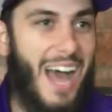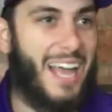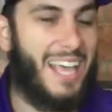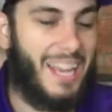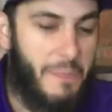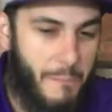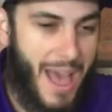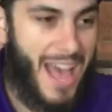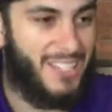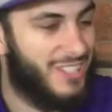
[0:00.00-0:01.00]
I can't
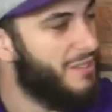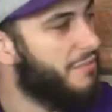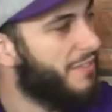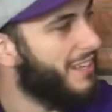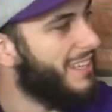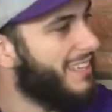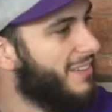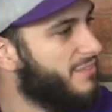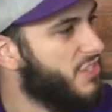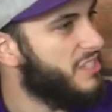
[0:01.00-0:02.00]
imagine the
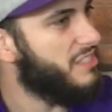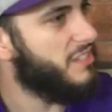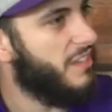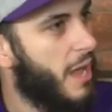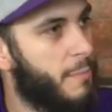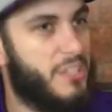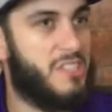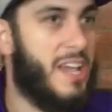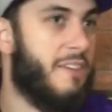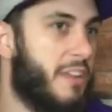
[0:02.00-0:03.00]
feeling of just
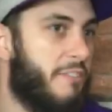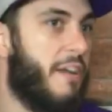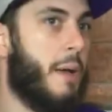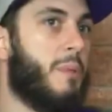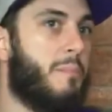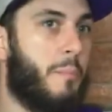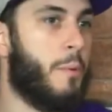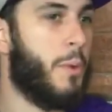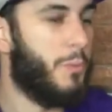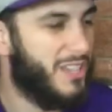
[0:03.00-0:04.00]
having a family
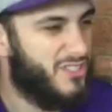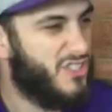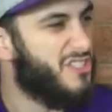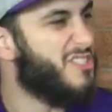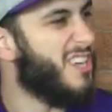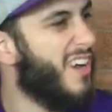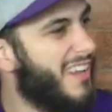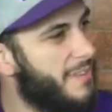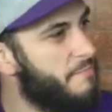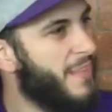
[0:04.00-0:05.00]
member, but when it's your
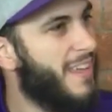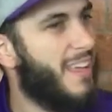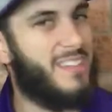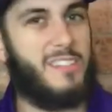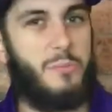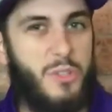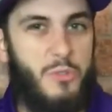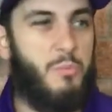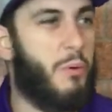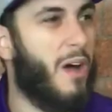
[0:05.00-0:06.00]
son and
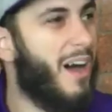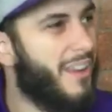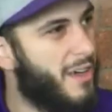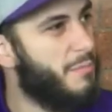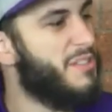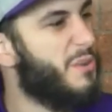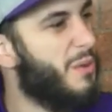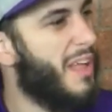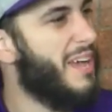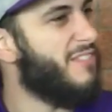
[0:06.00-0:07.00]
someone you brought up his
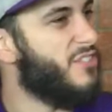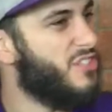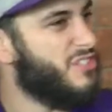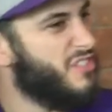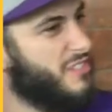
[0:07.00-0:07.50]
whole life, it's just